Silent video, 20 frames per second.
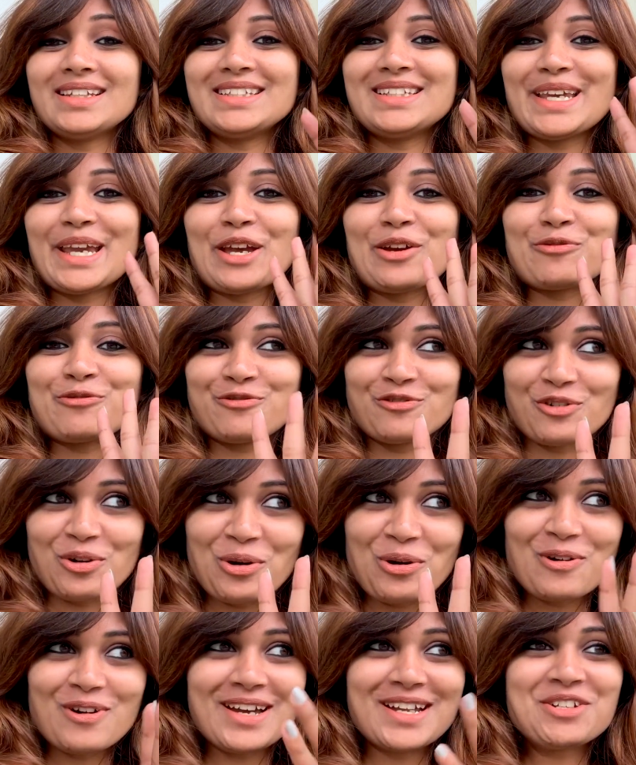Day
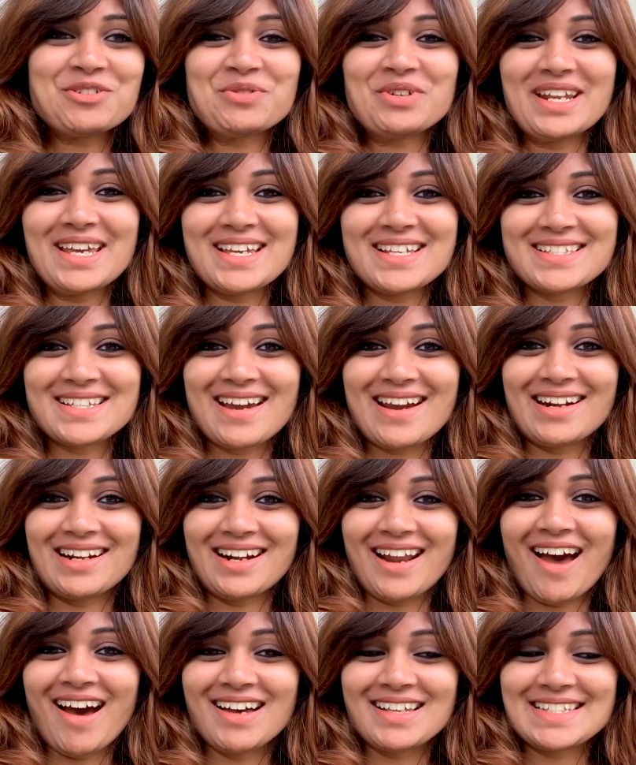4 and today is our
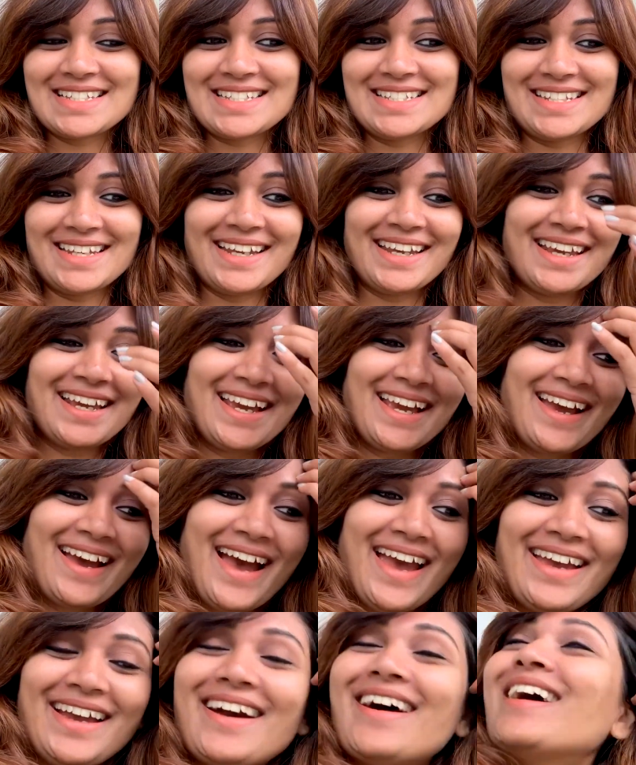last day.
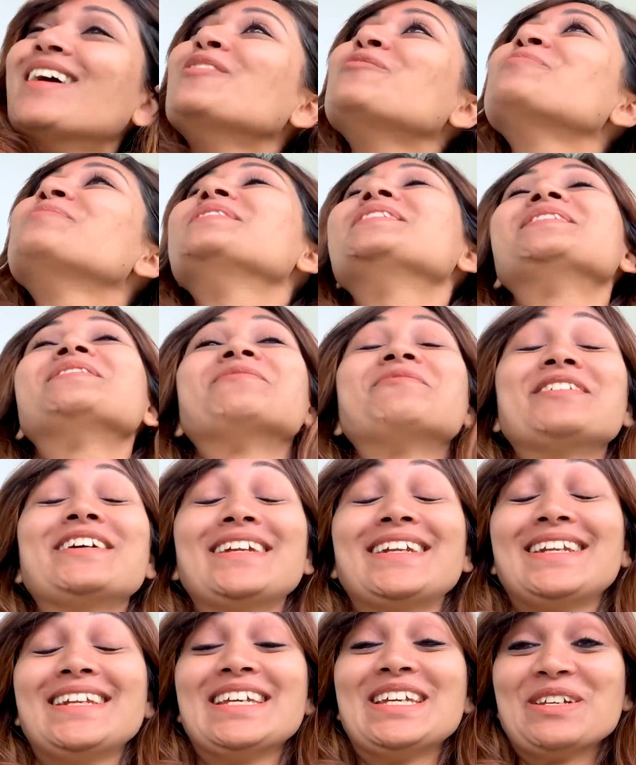I can't believe
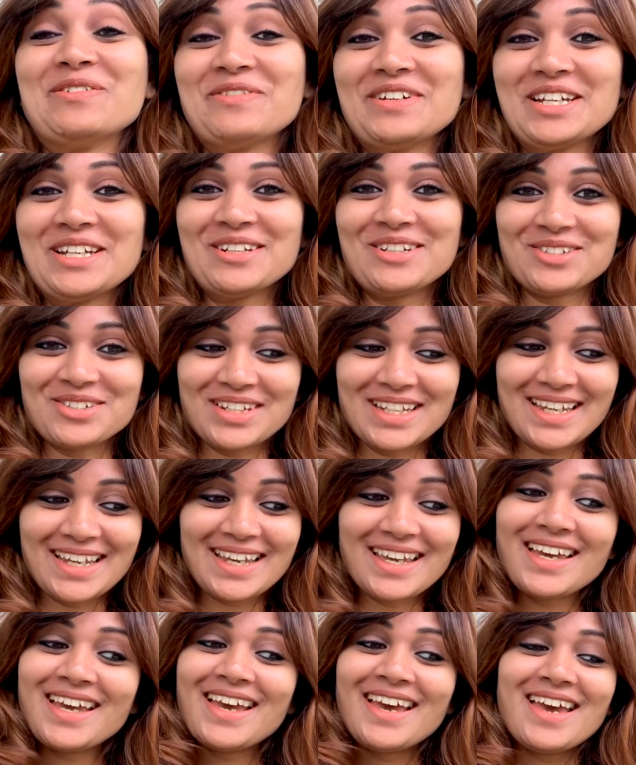we're leaving
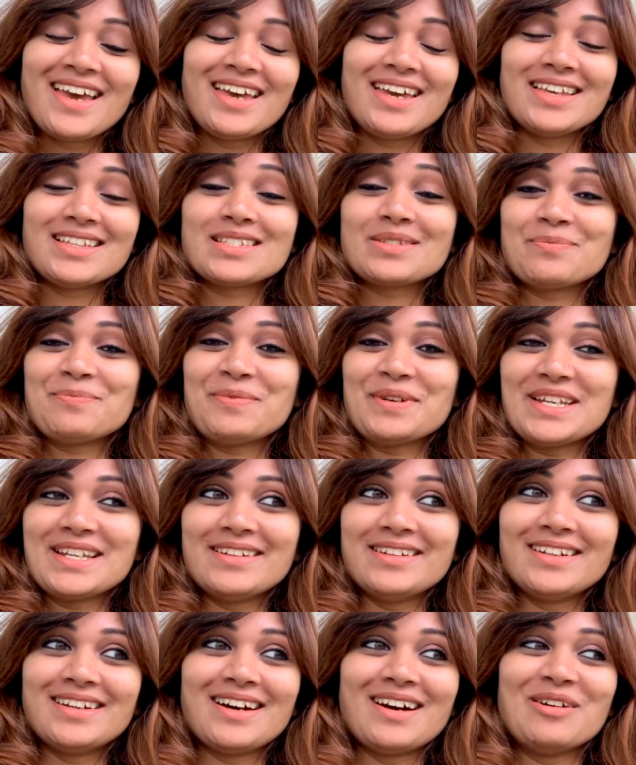today. It's
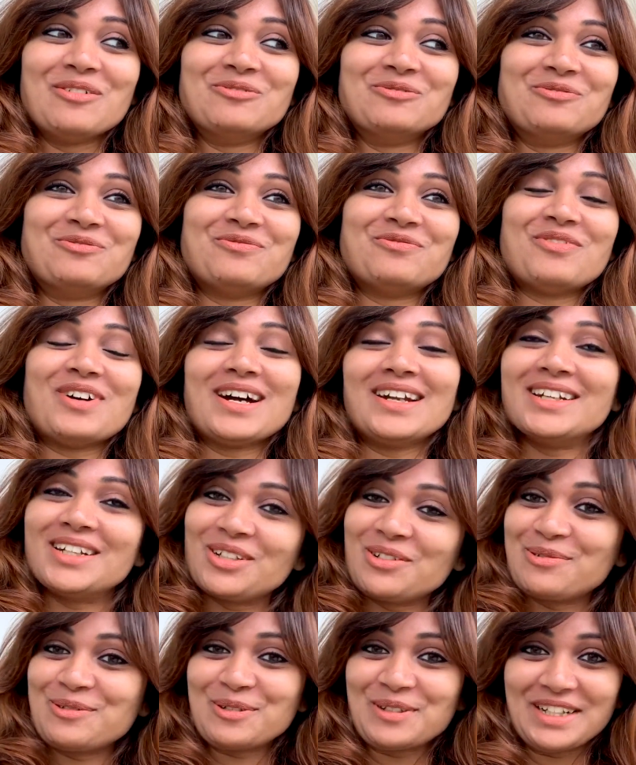been
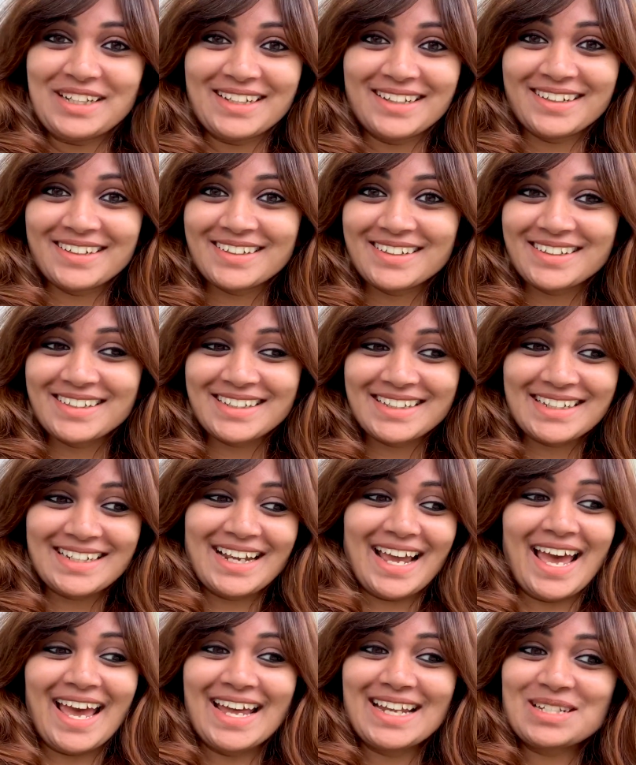wonderful here
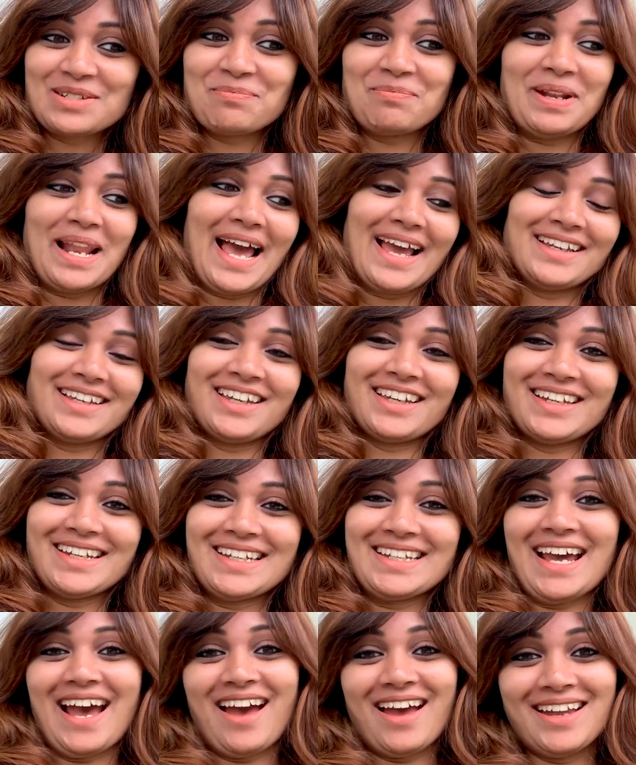at
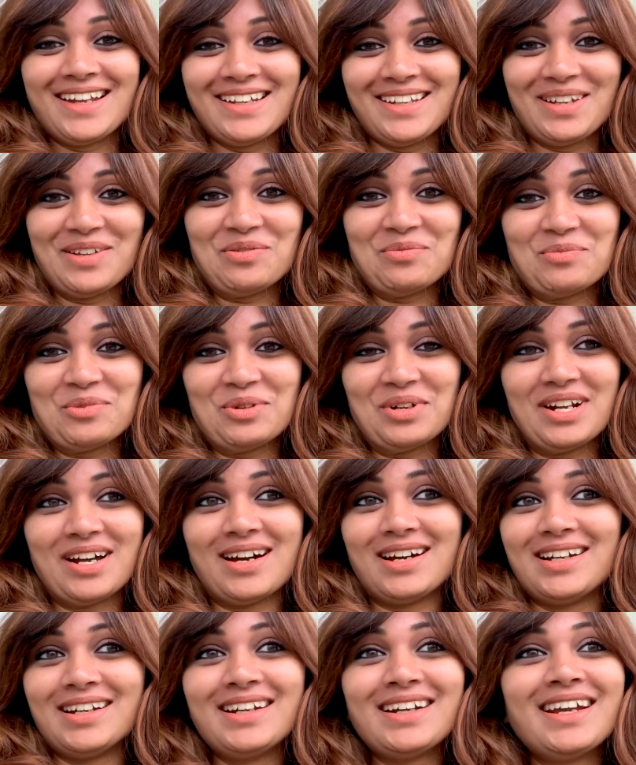Blanket and in
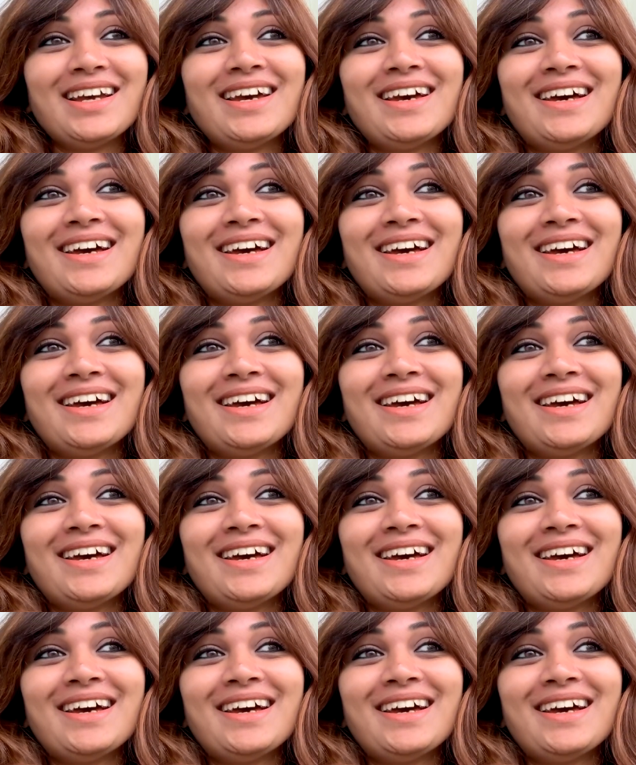Munnar.